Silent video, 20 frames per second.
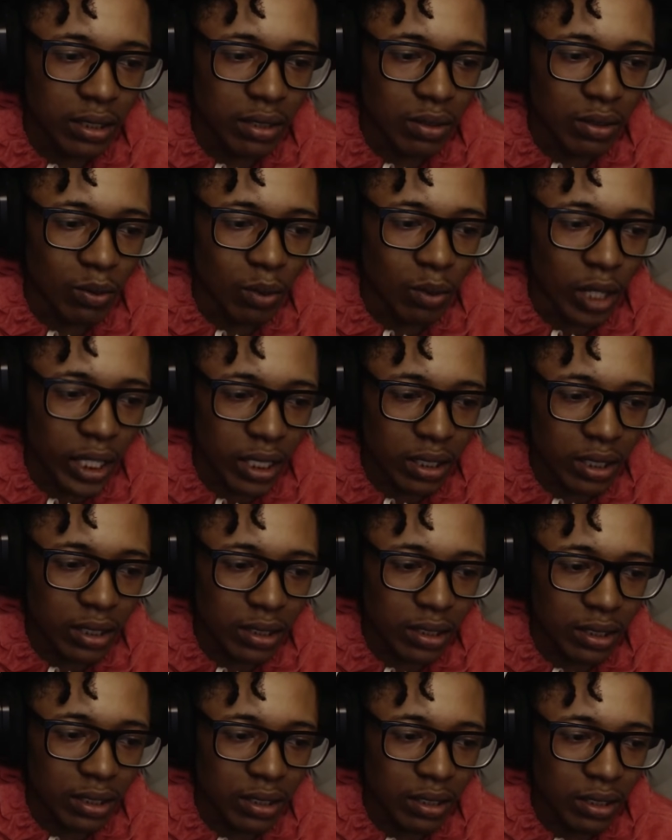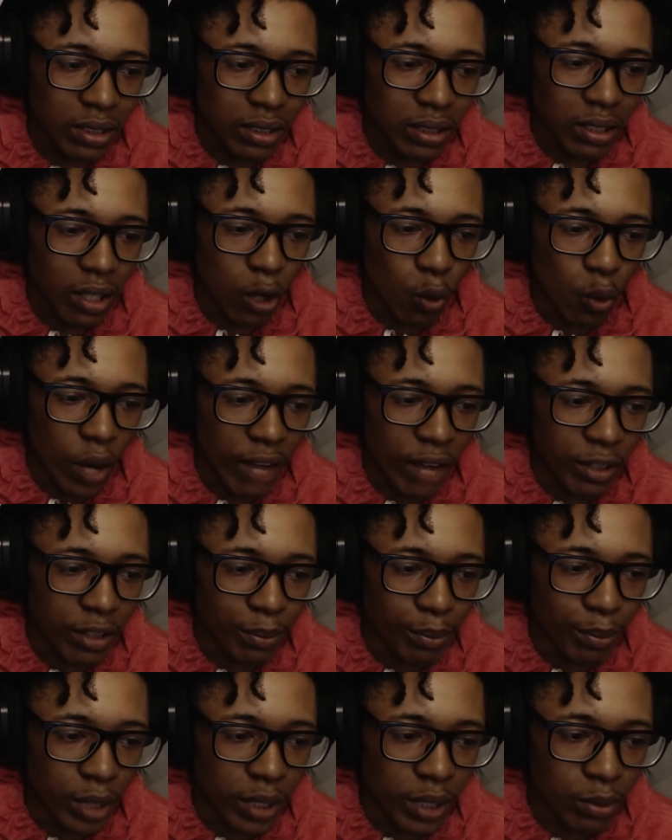What? Whoever
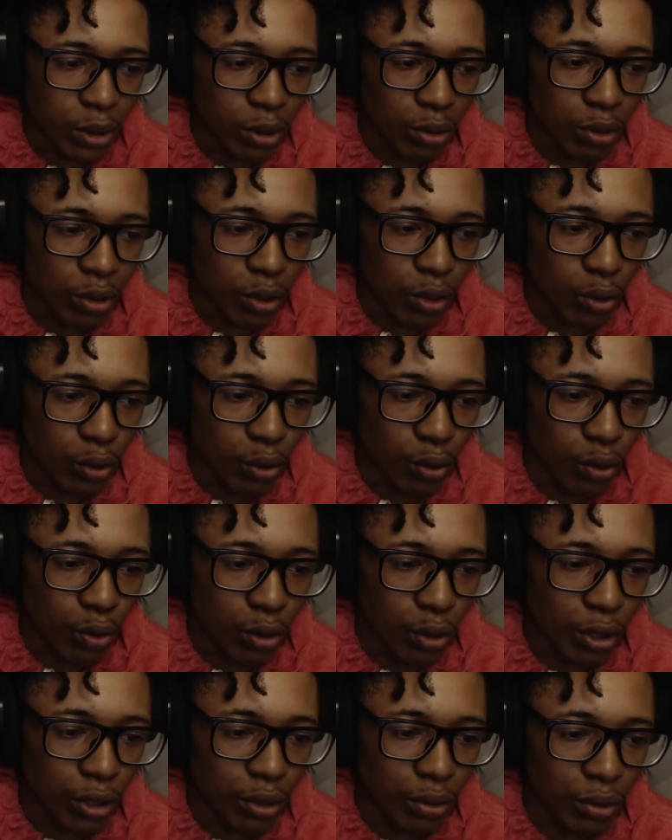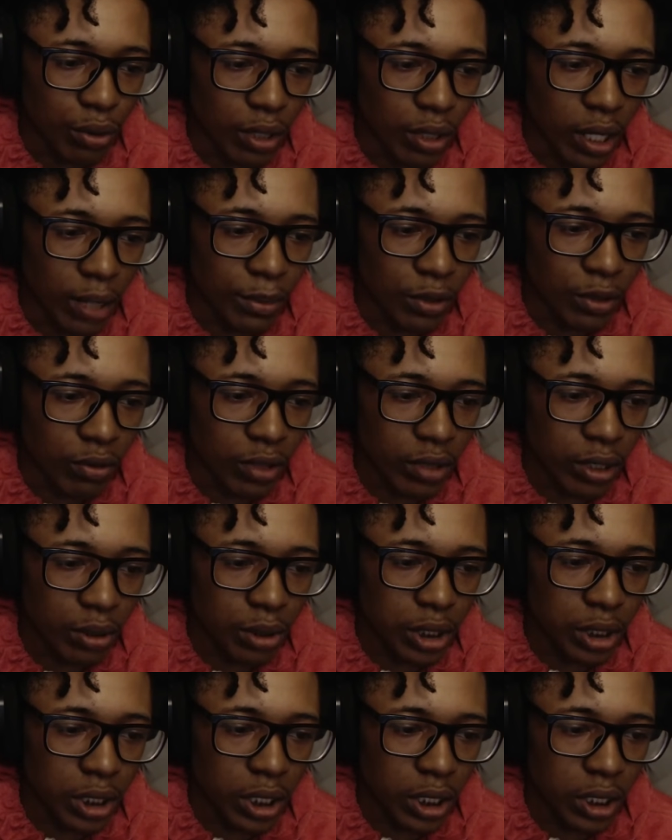bips you doodled on you, dummy, real
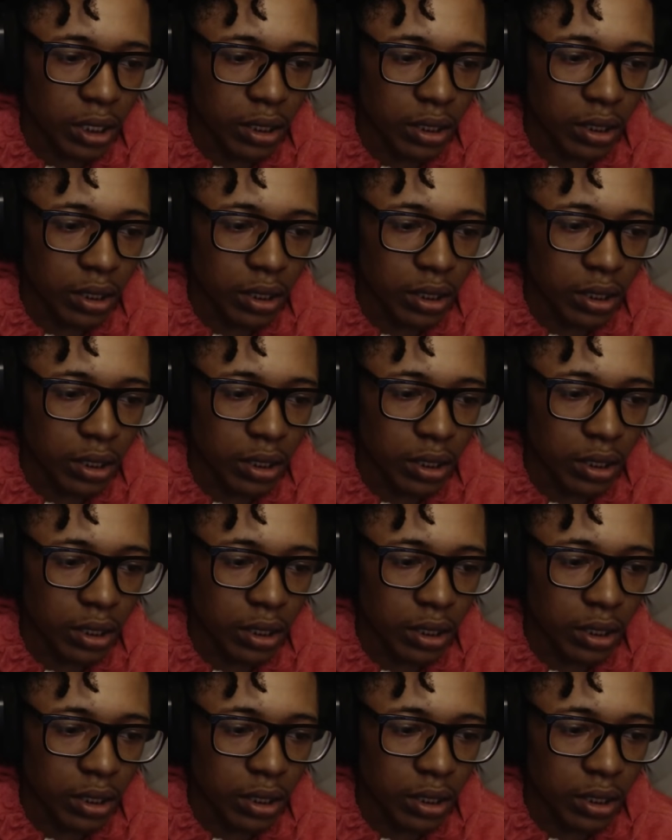shit.